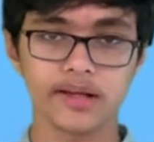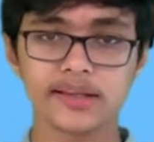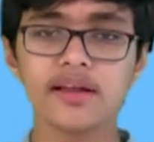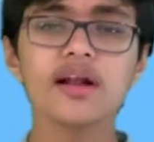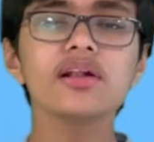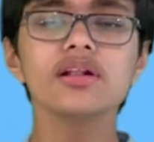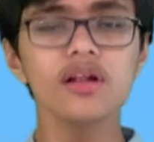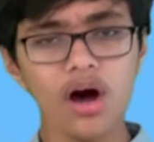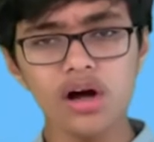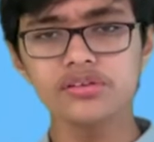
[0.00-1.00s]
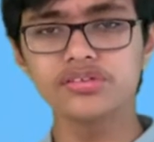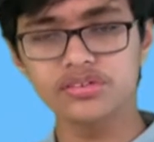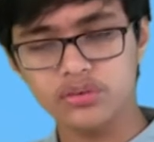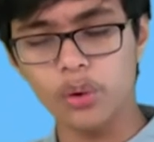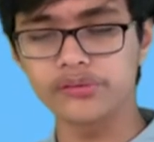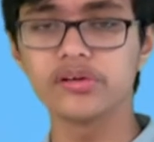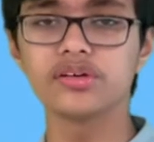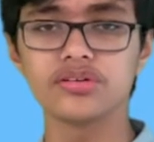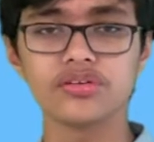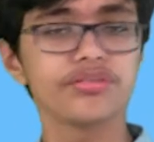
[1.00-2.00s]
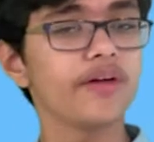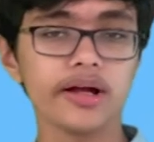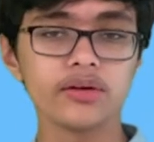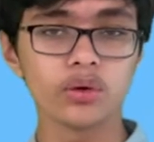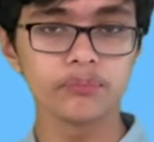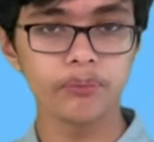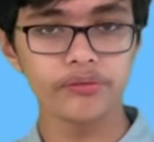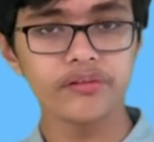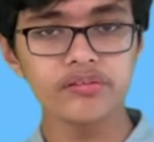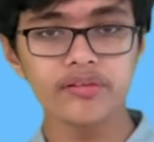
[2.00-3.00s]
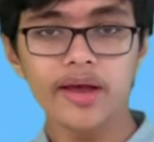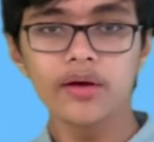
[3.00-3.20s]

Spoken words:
There are large concentrations of iron ore deposits